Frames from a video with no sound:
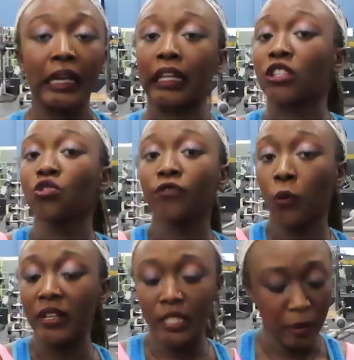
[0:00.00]
get a two for
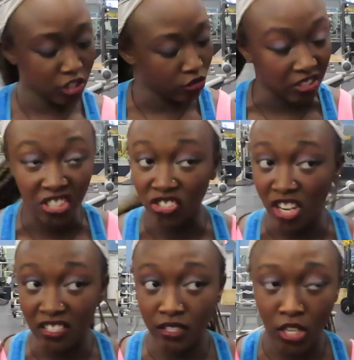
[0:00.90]
one special, this is
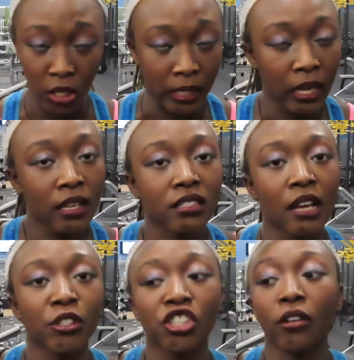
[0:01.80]
just as good. So
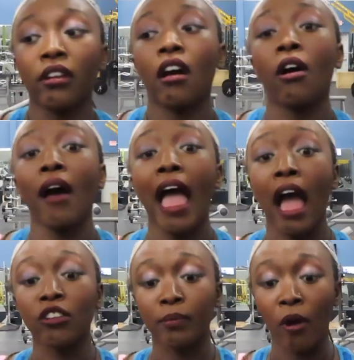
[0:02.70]
I'm going to show y'all
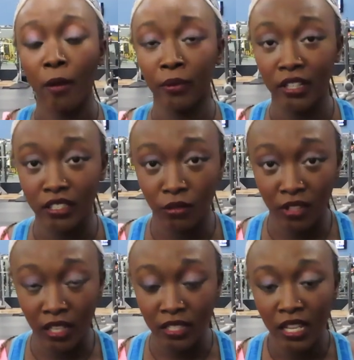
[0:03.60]
how to properly do
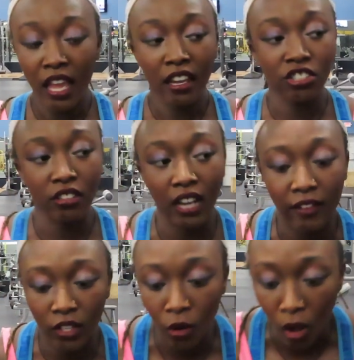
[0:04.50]
this, because you're going to
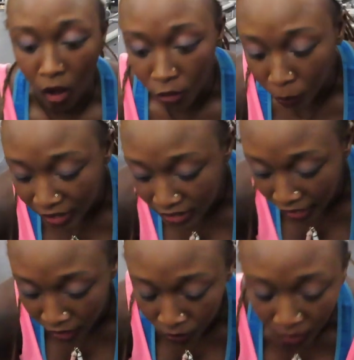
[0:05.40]
have to go all the way
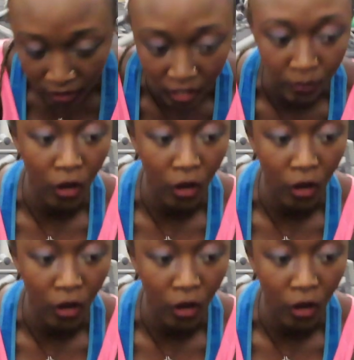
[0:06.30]
down, come